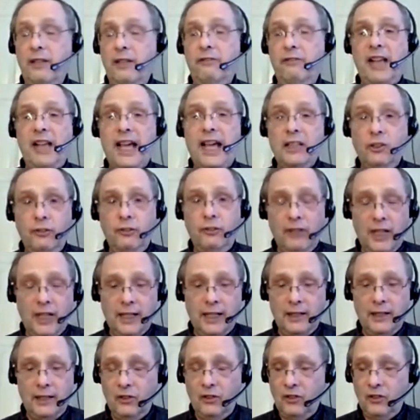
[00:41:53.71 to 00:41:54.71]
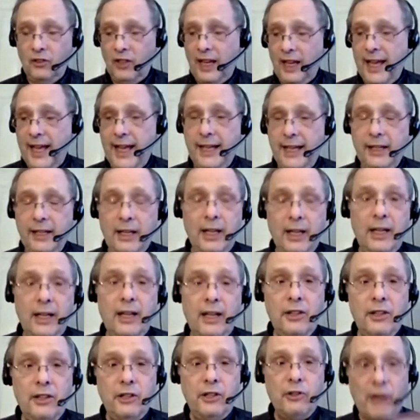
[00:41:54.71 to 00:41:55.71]
and the flash floods and
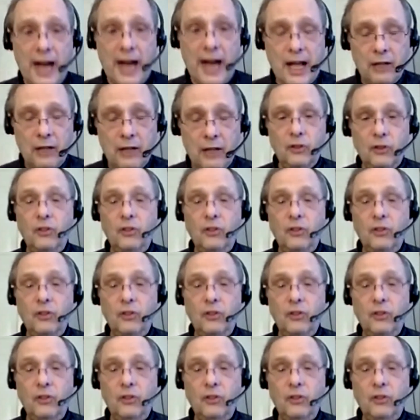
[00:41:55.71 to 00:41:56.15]
the droughts,